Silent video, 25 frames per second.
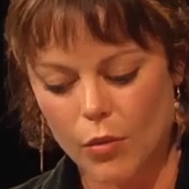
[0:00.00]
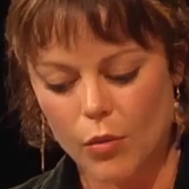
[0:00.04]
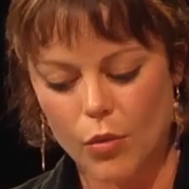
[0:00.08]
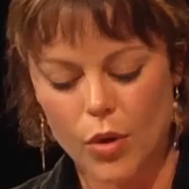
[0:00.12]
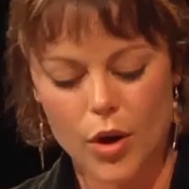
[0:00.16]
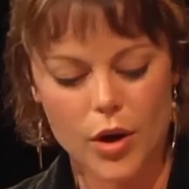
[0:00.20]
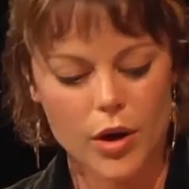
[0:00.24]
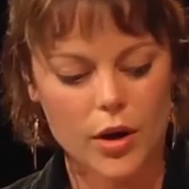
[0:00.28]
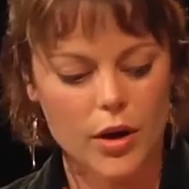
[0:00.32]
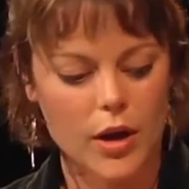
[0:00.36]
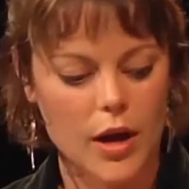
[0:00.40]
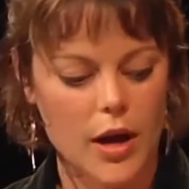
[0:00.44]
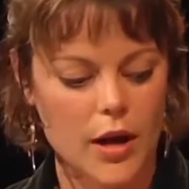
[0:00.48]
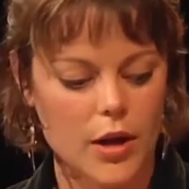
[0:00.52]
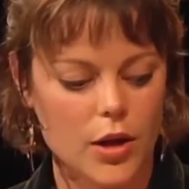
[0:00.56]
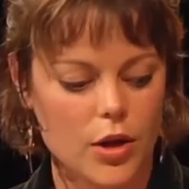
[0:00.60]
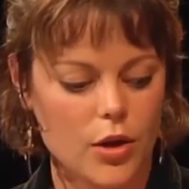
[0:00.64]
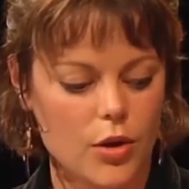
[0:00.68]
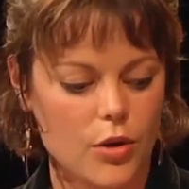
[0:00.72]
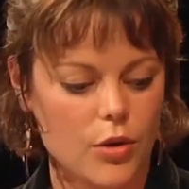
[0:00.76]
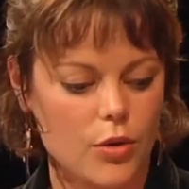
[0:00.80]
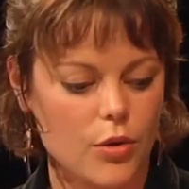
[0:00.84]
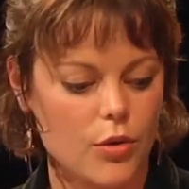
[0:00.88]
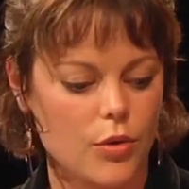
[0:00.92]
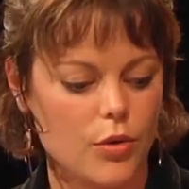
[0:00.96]
What are
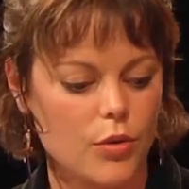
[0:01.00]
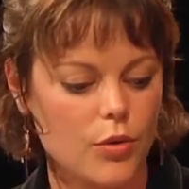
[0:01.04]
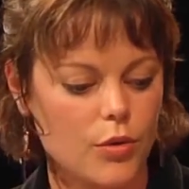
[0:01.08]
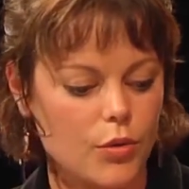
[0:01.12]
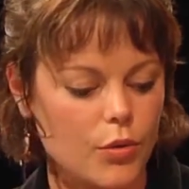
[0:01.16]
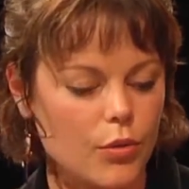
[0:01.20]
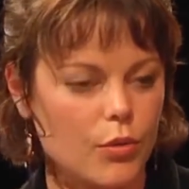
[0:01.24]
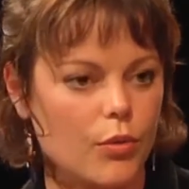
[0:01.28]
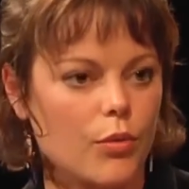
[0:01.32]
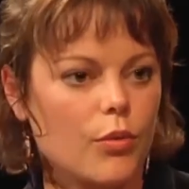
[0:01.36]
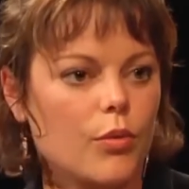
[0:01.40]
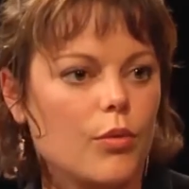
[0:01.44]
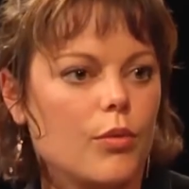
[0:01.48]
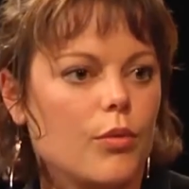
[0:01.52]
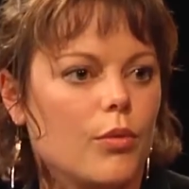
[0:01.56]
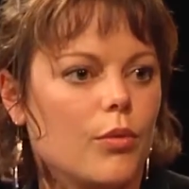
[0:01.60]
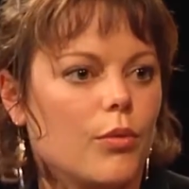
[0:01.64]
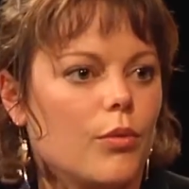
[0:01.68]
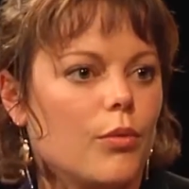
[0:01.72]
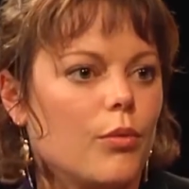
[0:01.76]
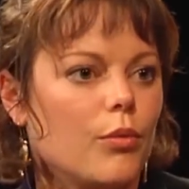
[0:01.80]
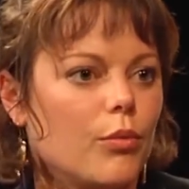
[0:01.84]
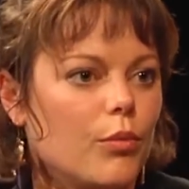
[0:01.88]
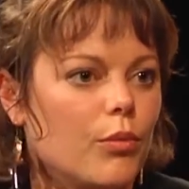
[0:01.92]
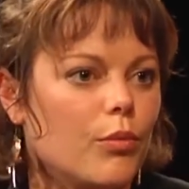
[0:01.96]
you
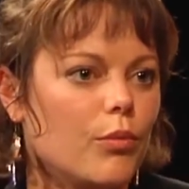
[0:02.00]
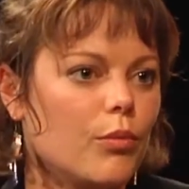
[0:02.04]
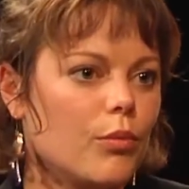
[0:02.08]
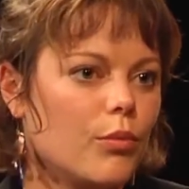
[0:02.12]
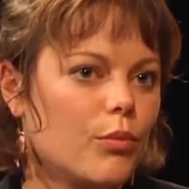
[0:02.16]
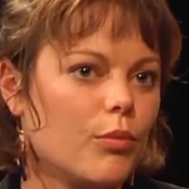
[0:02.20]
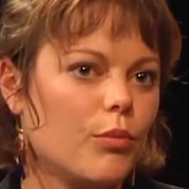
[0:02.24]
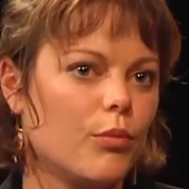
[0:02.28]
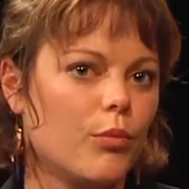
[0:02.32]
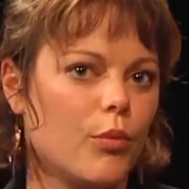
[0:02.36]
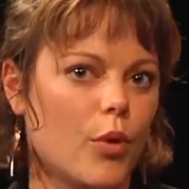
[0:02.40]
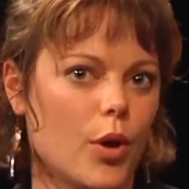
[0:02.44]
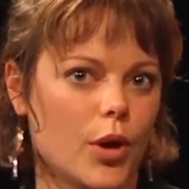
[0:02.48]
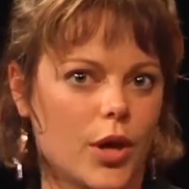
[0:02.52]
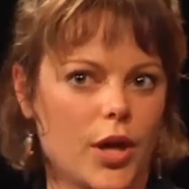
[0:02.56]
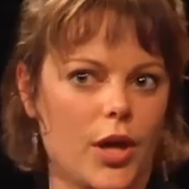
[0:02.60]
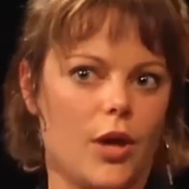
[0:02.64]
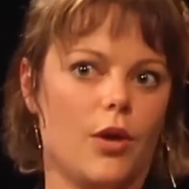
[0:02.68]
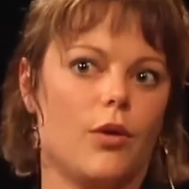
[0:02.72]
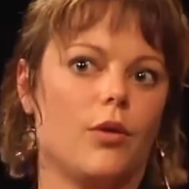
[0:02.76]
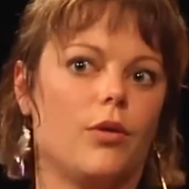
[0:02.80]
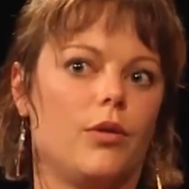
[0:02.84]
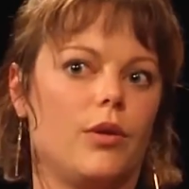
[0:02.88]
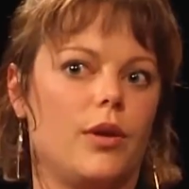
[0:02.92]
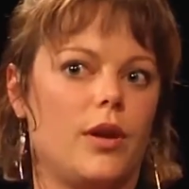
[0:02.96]

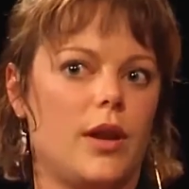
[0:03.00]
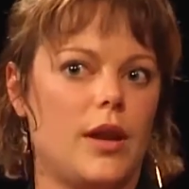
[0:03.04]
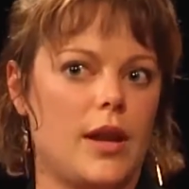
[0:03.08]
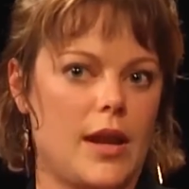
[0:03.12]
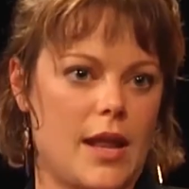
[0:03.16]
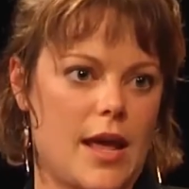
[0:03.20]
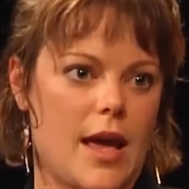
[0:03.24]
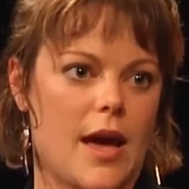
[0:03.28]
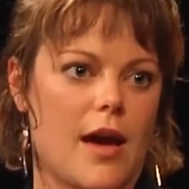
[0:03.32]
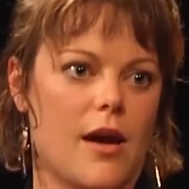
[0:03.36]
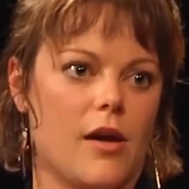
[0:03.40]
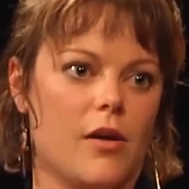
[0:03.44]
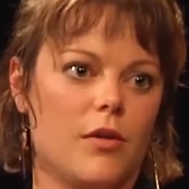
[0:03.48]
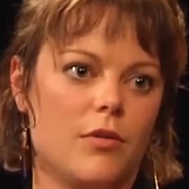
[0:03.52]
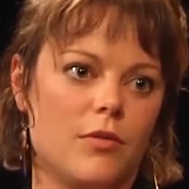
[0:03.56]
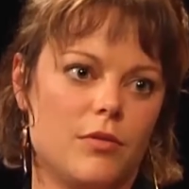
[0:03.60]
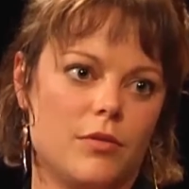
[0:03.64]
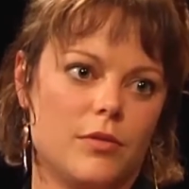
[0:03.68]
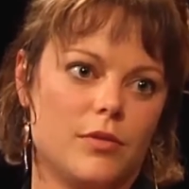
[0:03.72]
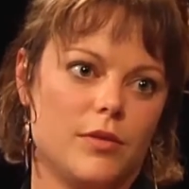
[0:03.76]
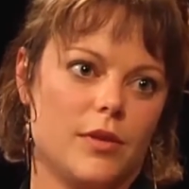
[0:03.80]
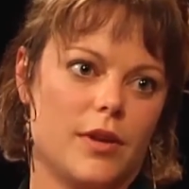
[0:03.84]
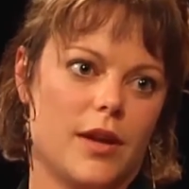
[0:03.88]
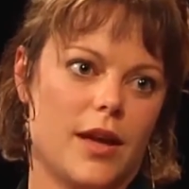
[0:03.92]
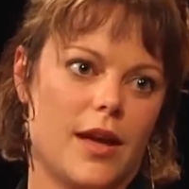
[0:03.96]
working on now,
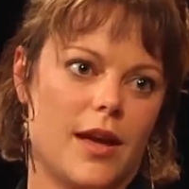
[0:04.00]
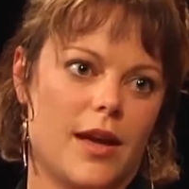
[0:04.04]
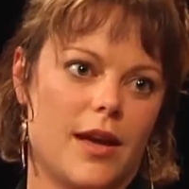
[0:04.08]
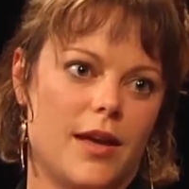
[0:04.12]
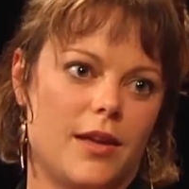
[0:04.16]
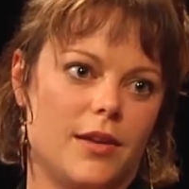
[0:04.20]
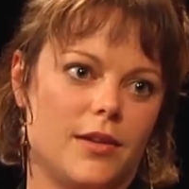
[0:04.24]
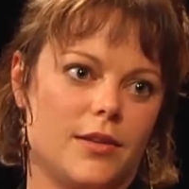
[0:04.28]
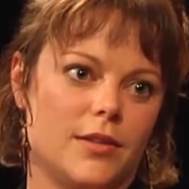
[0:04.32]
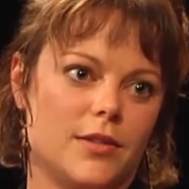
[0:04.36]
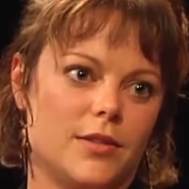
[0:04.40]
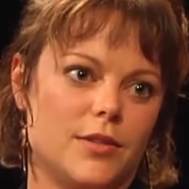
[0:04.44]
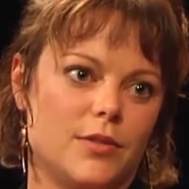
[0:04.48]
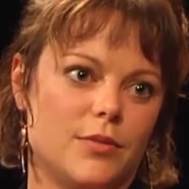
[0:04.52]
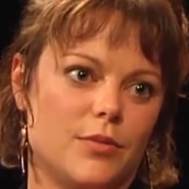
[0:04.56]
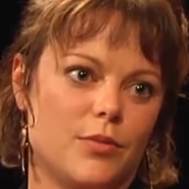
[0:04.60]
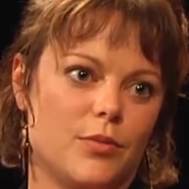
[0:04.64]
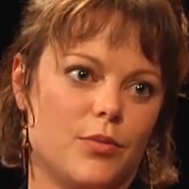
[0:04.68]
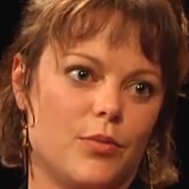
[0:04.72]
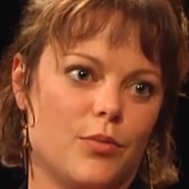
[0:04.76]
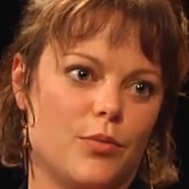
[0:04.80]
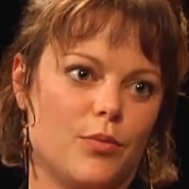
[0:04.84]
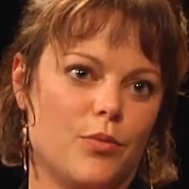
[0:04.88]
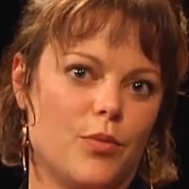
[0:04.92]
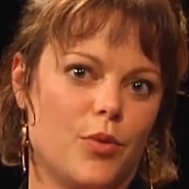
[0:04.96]
and
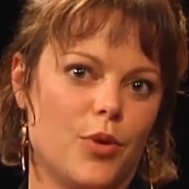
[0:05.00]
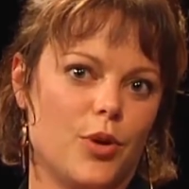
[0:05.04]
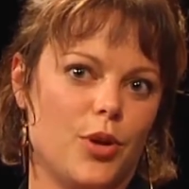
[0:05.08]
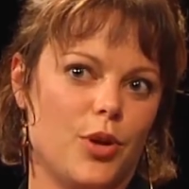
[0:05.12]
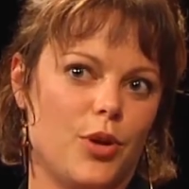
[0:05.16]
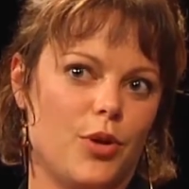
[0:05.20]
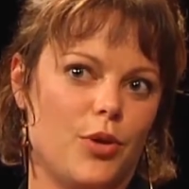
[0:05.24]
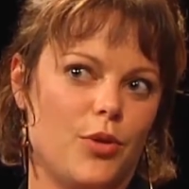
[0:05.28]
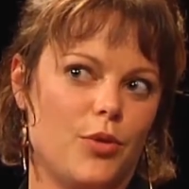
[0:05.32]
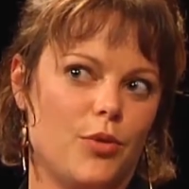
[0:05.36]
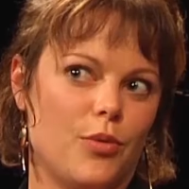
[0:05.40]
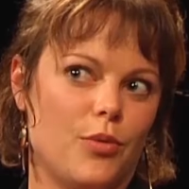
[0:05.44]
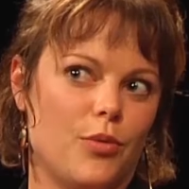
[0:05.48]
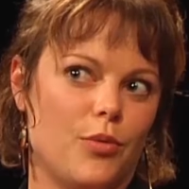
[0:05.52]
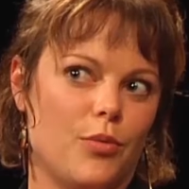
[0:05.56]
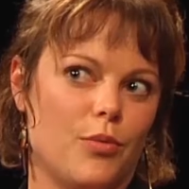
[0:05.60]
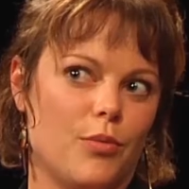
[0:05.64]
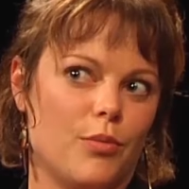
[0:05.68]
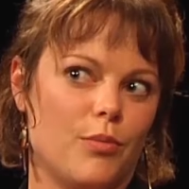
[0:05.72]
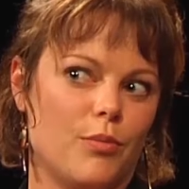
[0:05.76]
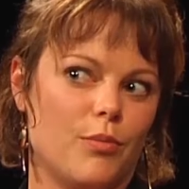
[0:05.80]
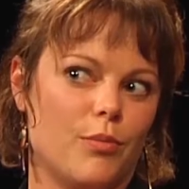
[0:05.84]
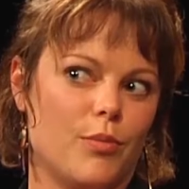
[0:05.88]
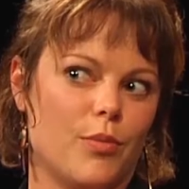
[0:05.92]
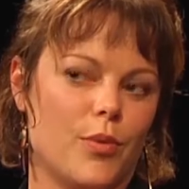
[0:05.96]
what are you
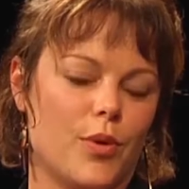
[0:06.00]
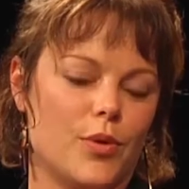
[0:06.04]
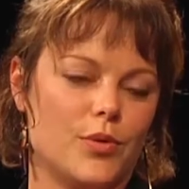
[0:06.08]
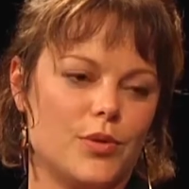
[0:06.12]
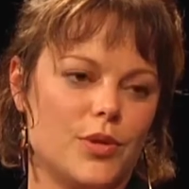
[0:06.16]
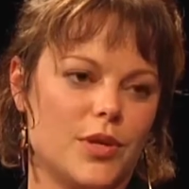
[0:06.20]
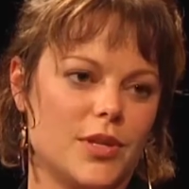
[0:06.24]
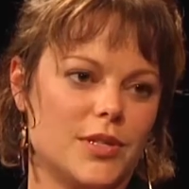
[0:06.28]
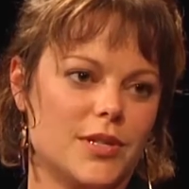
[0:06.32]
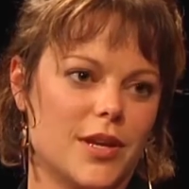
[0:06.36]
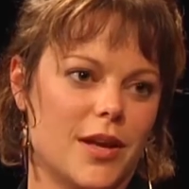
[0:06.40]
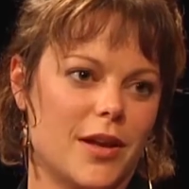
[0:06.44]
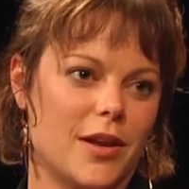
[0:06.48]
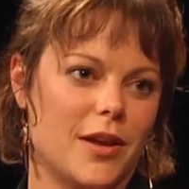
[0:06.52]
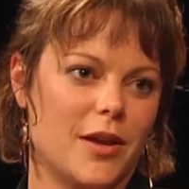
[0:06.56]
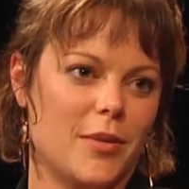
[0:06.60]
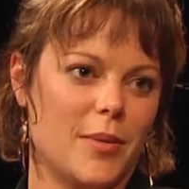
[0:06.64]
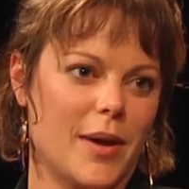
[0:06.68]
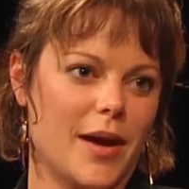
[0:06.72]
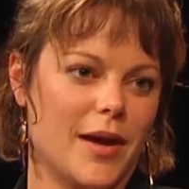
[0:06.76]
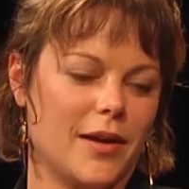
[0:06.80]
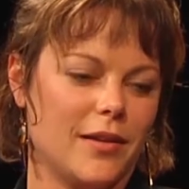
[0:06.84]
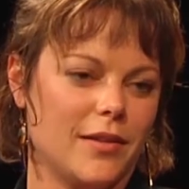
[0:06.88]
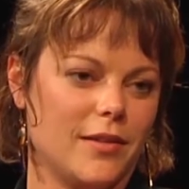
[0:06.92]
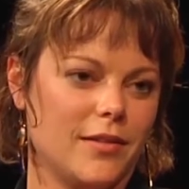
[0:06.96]
most excited
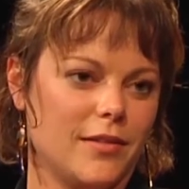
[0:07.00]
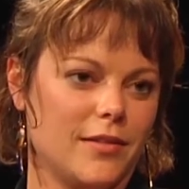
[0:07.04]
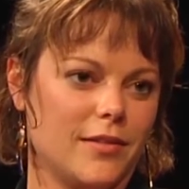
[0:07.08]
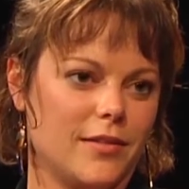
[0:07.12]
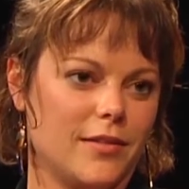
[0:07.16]
about